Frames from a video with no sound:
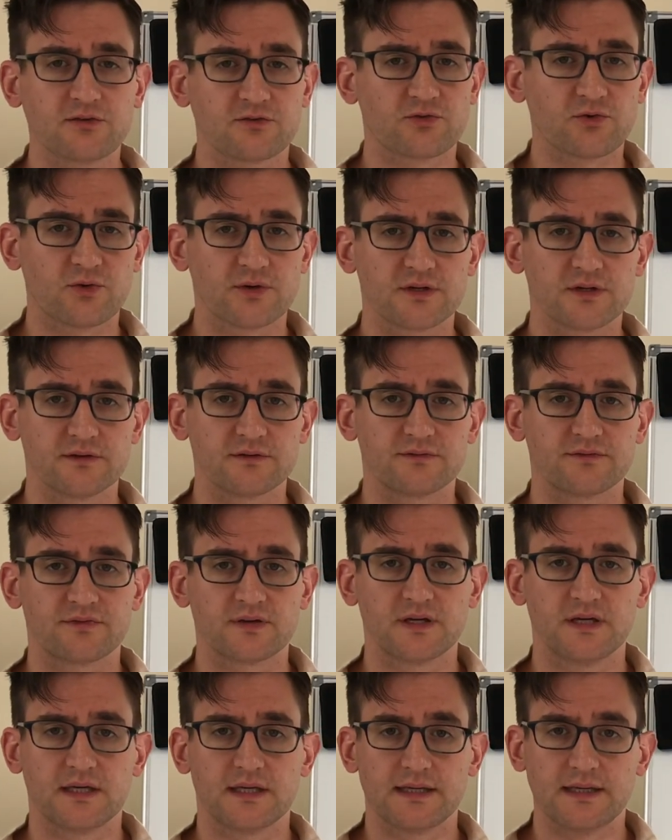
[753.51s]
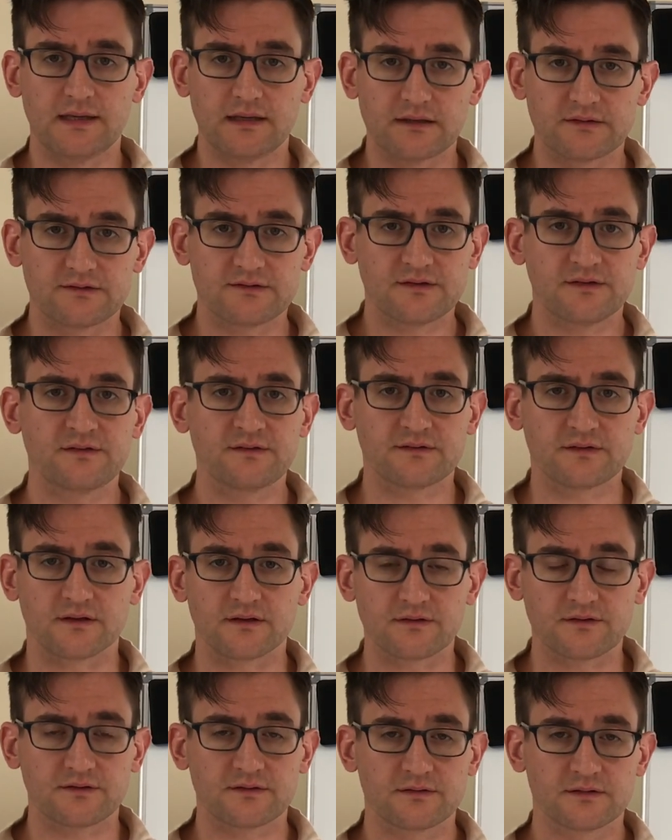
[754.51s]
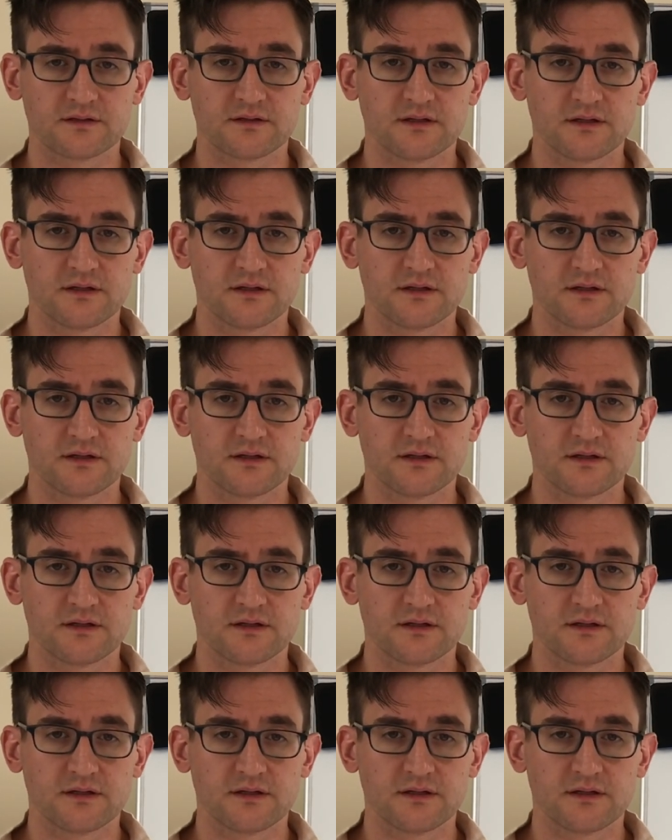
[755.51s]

sort of existence